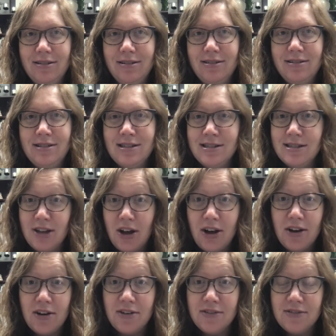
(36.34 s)

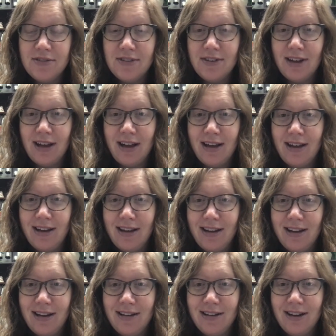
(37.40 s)
dissolve
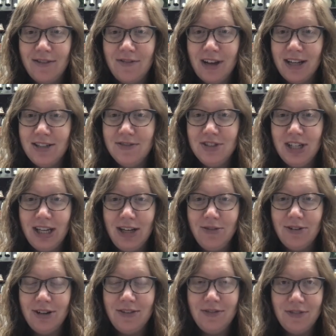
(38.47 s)
effective
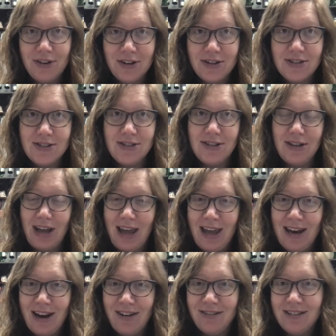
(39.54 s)
January 1st,
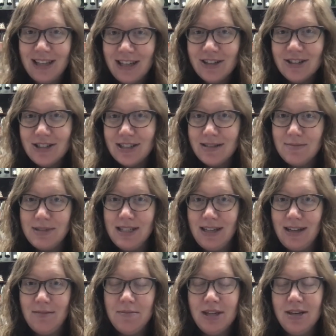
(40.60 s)
and our leadership
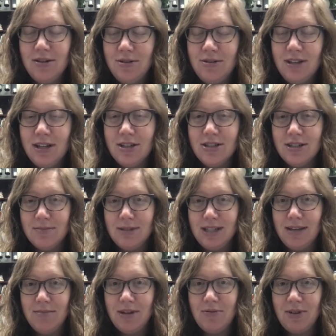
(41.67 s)
team, the new leadership
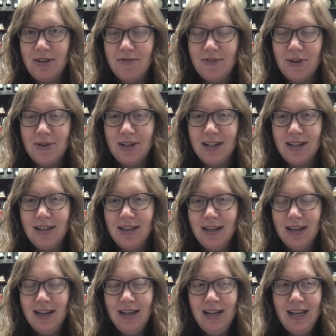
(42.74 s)
team that we have voted
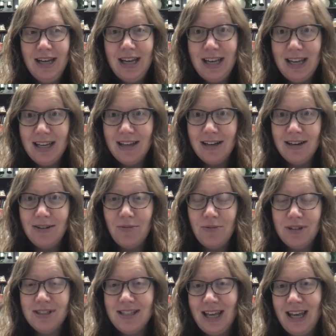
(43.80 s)
in,
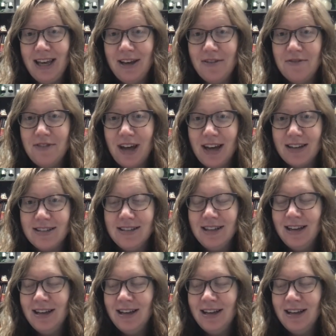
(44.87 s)
will take effect.